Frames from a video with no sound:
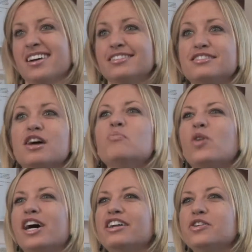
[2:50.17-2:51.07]

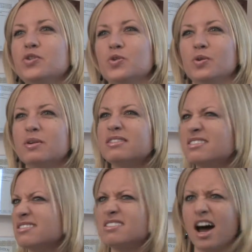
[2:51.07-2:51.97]
Someone who
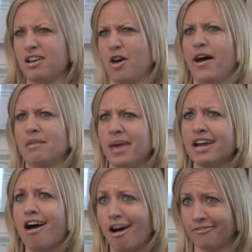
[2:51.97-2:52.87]
does not know how to
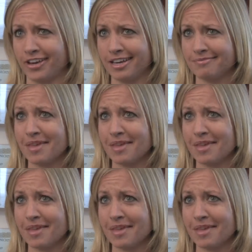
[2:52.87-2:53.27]
make coffee.